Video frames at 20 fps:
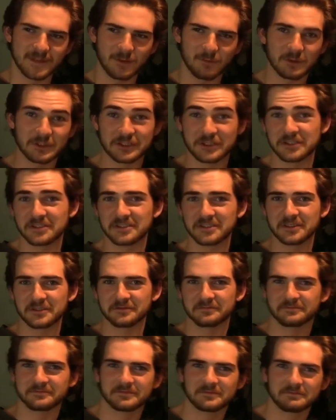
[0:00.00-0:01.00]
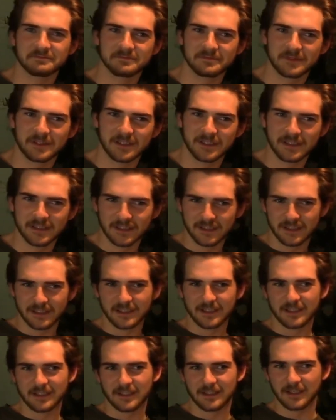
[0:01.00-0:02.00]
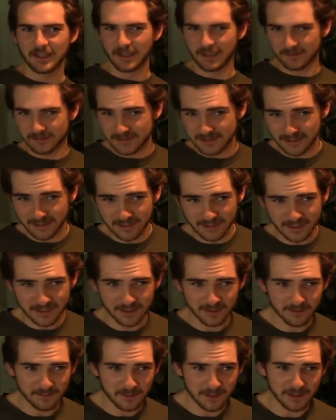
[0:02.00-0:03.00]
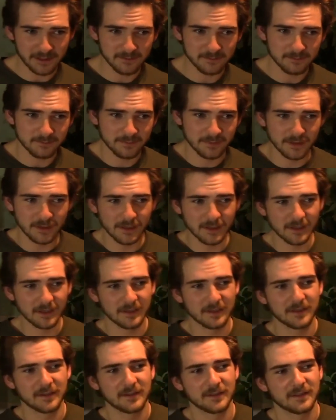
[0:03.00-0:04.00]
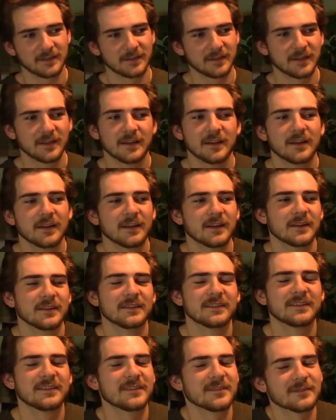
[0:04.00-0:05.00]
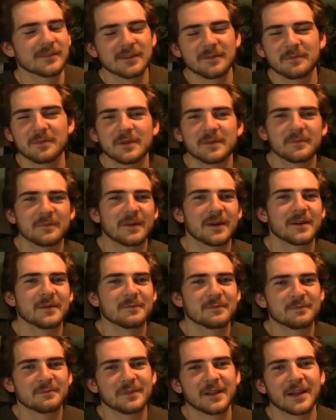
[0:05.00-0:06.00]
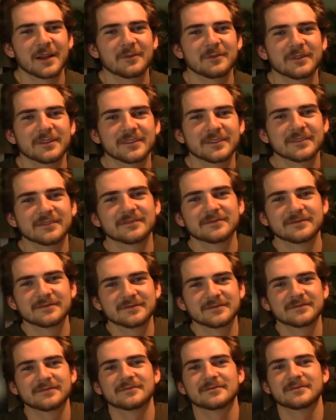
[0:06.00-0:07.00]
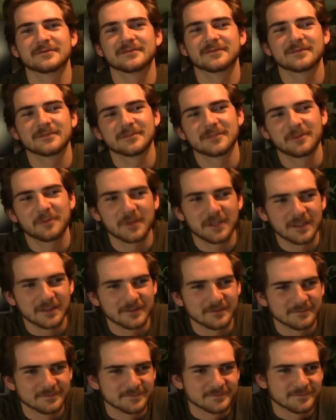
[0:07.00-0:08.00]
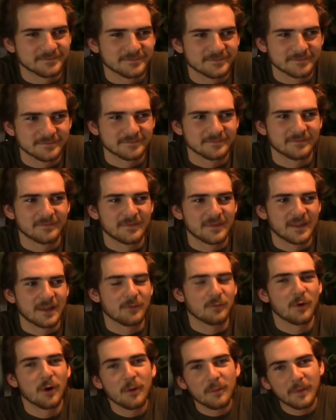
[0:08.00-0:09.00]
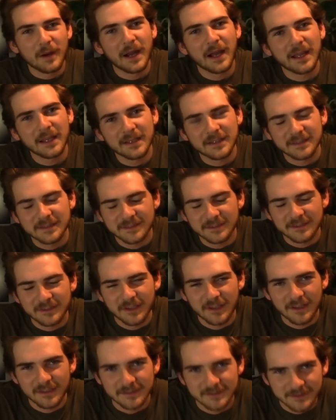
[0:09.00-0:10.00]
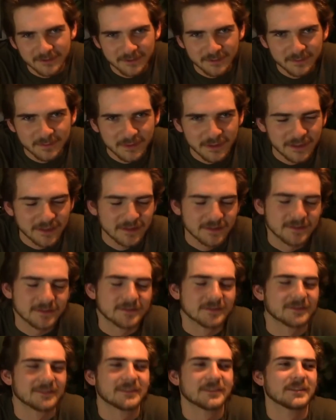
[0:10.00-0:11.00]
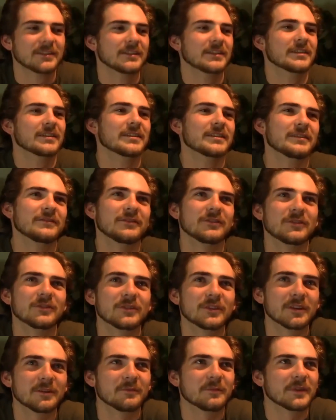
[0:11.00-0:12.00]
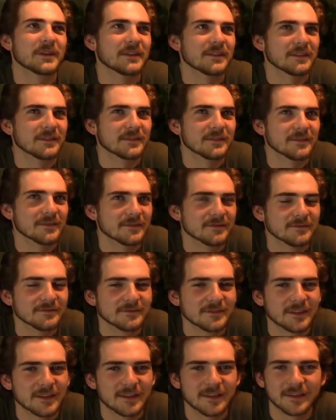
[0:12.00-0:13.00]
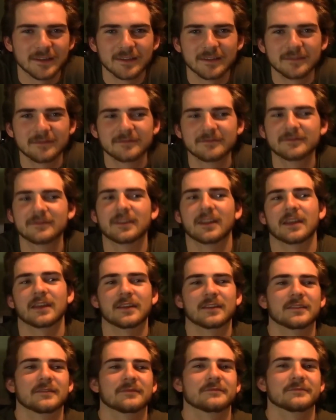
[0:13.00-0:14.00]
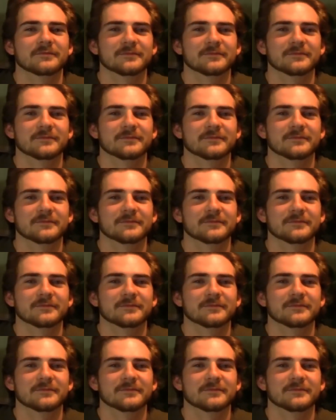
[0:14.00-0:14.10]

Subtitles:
what you gonna do? It's not gonna kill me, but just don't get bitten by a black widow. I mean, they won't bite because they're docile, but if you do get bitten, get like